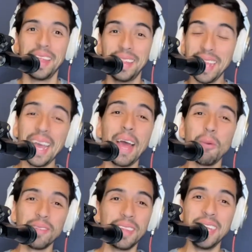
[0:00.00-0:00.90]
Thank God I
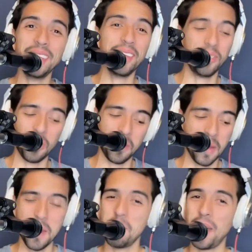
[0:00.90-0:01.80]
was a DJ, so
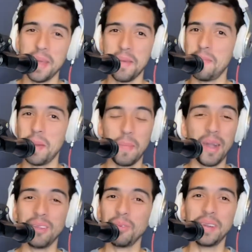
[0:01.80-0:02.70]
my
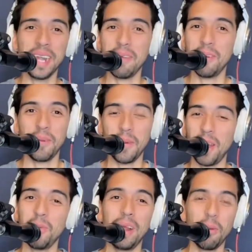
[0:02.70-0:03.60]
parents were never
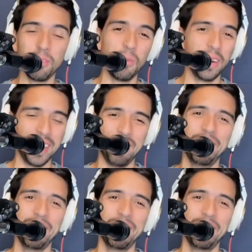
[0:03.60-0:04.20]
around while I was working.